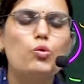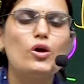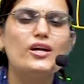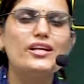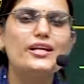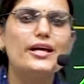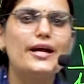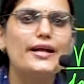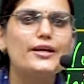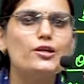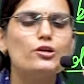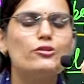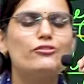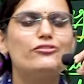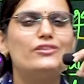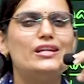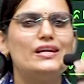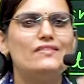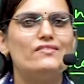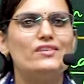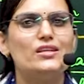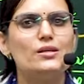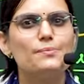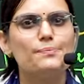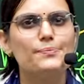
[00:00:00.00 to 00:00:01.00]
what kind of
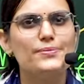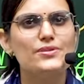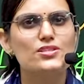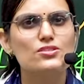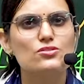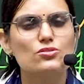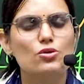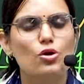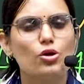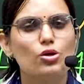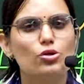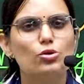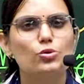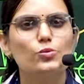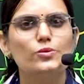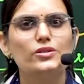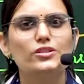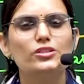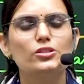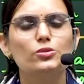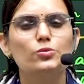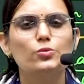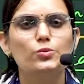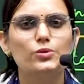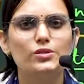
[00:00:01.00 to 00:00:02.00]
developments all over
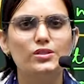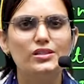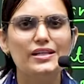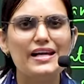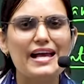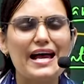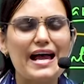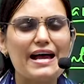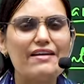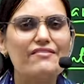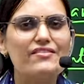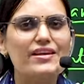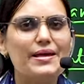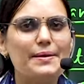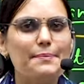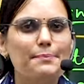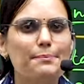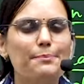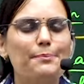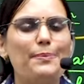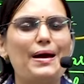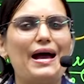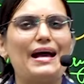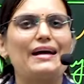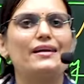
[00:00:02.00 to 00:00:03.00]
the world have
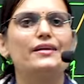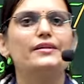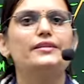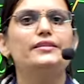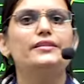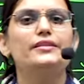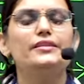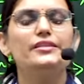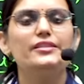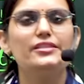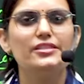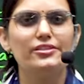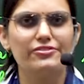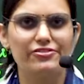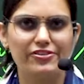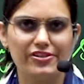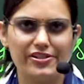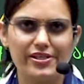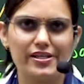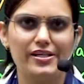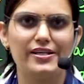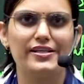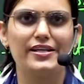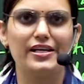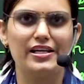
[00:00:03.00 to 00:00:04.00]
impacted the
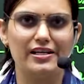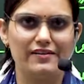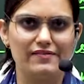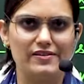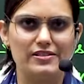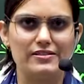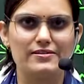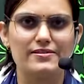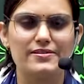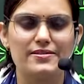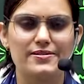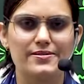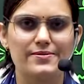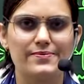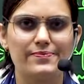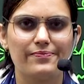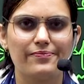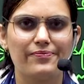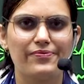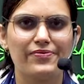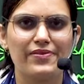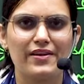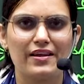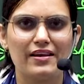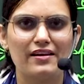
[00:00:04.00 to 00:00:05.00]
fertility levels,
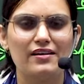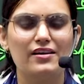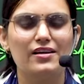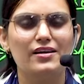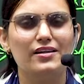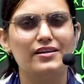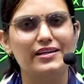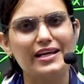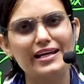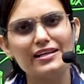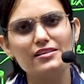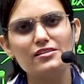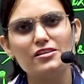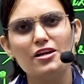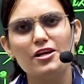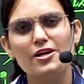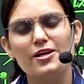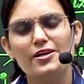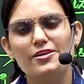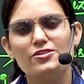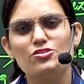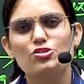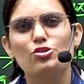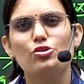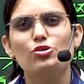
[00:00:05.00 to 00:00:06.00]
right?
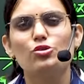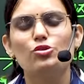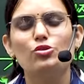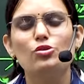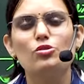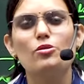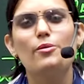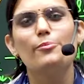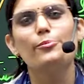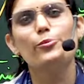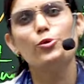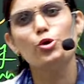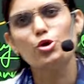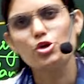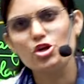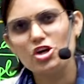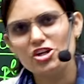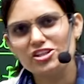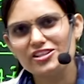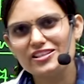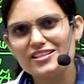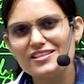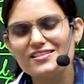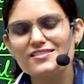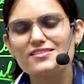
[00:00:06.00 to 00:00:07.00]
So more
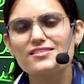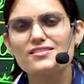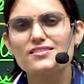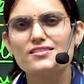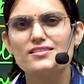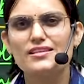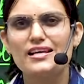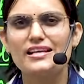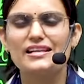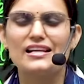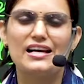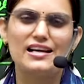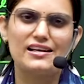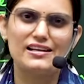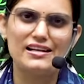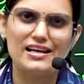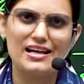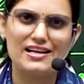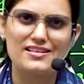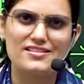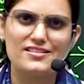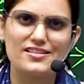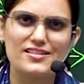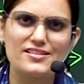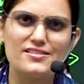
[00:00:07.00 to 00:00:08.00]
on this in our
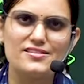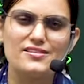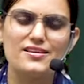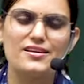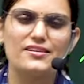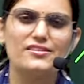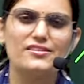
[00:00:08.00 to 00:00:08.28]
classes.